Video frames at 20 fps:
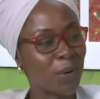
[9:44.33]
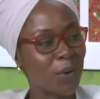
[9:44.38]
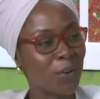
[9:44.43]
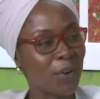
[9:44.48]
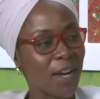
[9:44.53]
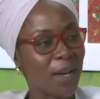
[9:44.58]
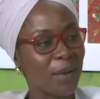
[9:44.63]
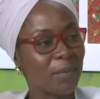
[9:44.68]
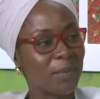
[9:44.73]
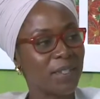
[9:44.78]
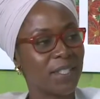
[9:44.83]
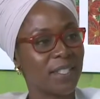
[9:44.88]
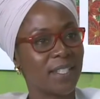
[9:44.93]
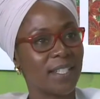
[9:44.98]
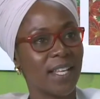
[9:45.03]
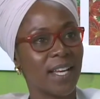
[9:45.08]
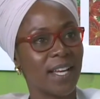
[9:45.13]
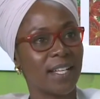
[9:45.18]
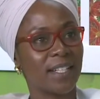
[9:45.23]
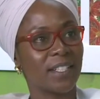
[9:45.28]
programs
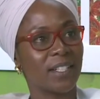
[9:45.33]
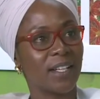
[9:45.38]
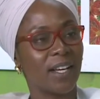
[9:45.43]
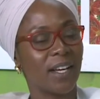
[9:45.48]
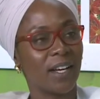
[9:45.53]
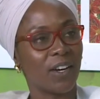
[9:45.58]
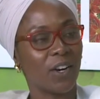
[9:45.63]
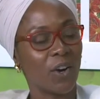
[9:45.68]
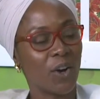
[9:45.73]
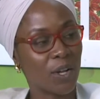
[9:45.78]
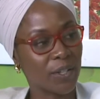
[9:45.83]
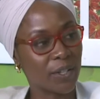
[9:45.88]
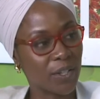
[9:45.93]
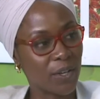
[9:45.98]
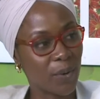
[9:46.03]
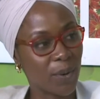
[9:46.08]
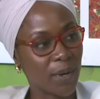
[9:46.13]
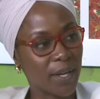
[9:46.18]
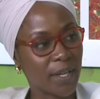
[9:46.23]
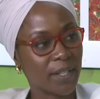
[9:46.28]
that are
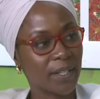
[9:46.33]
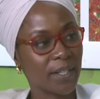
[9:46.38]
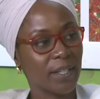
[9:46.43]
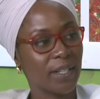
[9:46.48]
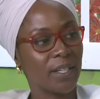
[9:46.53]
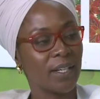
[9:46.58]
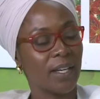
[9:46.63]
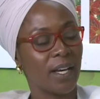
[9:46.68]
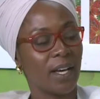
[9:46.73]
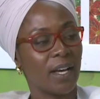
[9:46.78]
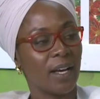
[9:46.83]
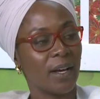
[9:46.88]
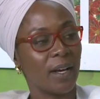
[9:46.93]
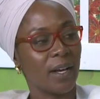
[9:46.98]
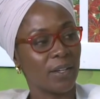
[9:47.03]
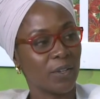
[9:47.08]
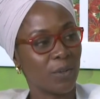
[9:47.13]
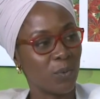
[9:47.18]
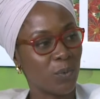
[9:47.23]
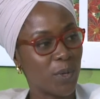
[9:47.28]
ongoing
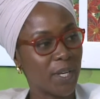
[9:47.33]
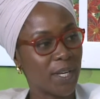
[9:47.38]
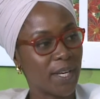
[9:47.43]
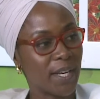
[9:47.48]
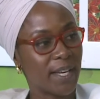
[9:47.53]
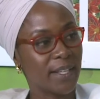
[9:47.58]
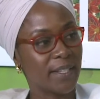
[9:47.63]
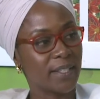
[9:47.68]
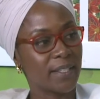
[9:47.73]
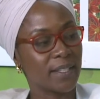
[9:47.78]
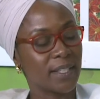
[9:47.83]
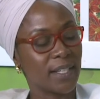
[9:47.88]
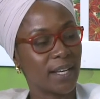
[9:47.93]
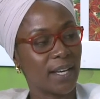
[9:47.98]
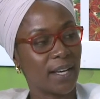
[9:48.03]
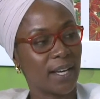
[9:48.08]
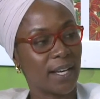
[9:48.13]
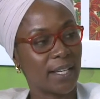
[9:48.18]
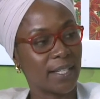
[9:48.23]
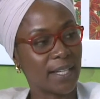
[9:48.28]
on the weekends
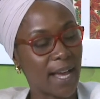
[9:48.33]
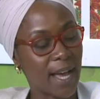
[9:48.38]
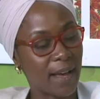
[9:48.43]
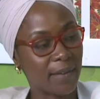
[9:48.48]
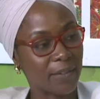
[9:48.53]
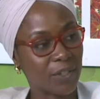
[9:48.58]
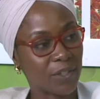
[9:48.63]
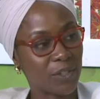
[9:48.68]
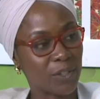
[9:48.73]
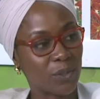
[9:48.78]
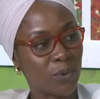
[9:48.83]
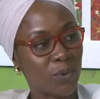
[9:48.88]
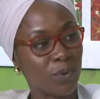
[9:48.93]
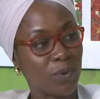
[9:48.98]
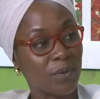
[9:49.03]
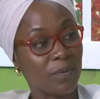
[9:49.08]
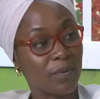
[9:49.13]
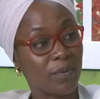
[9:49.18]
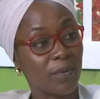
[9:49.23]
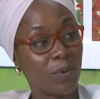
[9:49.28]
and after
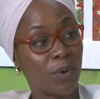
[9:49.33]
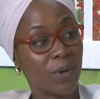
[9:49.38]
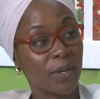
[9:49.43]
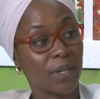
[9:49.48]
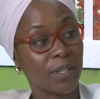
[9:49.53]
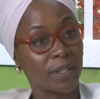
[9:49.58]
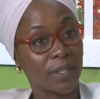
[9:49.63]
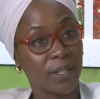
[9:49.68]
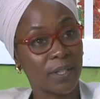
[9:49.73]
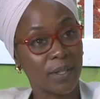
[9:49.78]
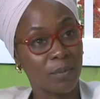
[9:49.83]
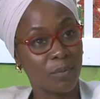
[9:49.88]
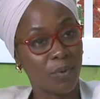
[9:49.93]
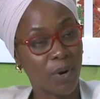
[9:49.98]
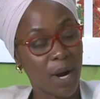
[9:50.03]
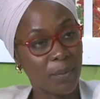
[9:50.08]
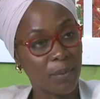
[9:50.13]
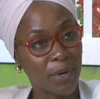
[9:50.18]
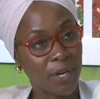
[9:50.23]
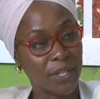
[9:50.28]
school for
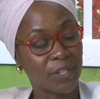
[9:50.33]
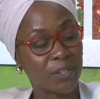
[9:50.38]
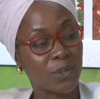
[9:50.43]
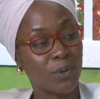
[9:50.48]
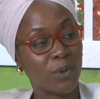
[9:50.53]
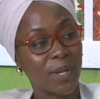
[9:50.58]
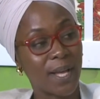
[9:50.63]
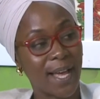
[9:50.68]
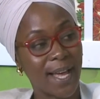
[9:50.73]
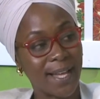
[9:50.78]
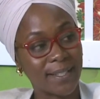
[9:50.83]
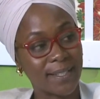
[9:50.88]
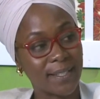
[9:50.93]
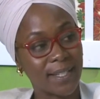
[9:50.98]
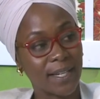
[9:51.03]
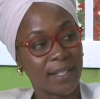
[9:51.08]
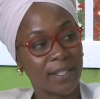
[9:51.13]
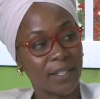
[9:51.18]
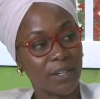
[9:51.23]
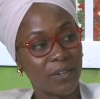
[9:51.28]
primary school and
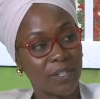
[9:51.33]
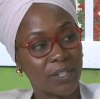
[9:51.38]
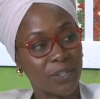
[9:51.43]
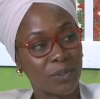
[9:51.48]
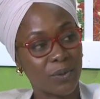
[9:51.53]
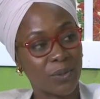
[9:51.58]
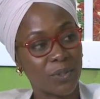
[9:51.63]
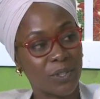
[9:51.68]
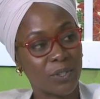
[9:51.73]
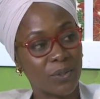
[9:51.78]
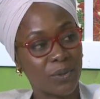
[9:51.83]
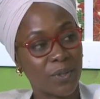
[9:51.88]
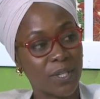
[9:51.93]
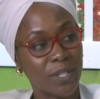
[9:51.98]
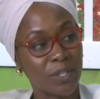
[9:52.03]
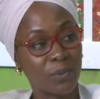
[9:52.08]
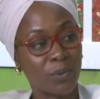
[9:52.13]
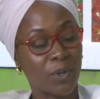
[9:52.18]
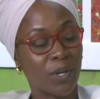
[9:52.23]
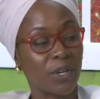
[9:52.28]
secondary school
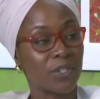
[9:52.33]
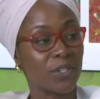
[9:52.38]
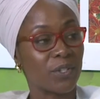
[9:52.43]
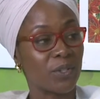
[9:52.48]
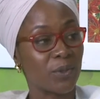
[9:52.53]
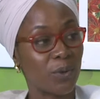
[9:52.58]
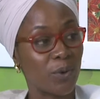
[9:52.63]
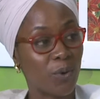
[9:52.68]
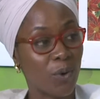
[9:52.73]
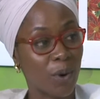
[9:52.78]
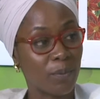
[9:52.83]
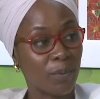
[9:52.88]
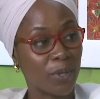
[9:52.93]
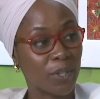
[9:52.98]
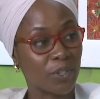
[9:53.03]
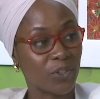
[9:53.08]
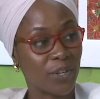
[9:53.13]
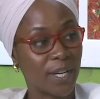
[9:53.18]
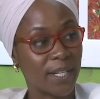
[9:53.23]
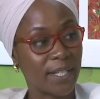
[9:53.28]
students. We also do
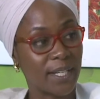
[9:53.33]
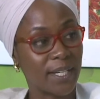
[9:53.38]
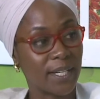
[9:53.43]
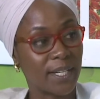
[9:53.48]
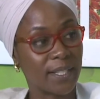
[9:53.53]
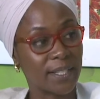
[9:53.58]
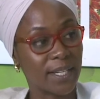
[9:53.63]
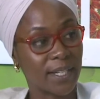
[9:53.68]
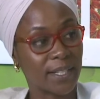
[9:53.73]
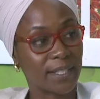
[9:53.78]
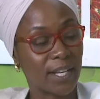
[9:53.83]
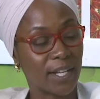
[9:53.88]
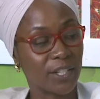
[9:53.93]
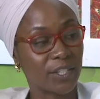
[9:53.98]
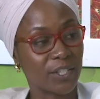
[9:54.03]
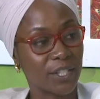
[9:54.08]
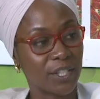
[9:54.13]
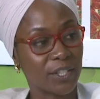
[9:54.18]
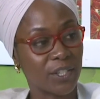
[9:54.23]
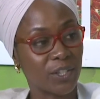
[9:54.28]
corporate training and
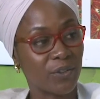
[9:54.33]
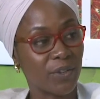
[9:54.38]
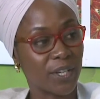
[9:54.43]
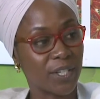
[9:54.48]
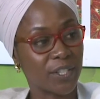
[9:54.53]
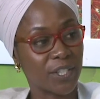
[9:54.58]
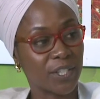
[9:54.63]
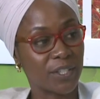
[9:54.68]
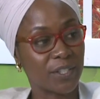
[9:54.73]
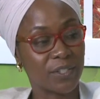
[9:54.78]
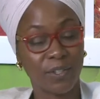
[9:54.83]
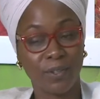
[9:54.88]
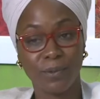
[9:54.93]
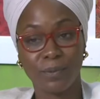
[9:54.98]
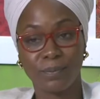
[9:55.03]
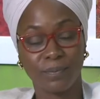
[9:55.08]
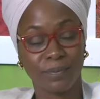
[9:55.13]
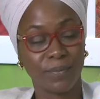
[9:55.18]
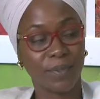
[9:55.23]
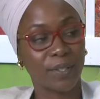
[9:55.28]
technology integration.
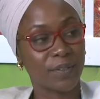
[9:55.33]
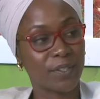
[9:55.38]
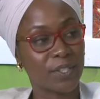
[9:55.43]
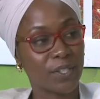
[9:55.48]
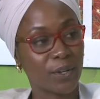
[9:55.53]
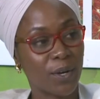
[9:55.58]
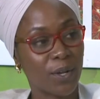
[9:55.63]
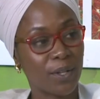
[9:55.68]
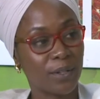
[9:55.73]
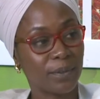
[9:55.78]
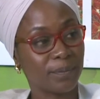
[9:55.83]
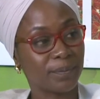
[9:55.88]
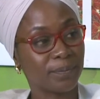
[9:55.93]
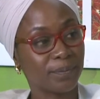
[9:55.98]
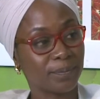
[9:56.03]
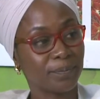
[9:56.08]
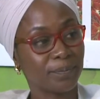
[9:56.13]
So give us a call.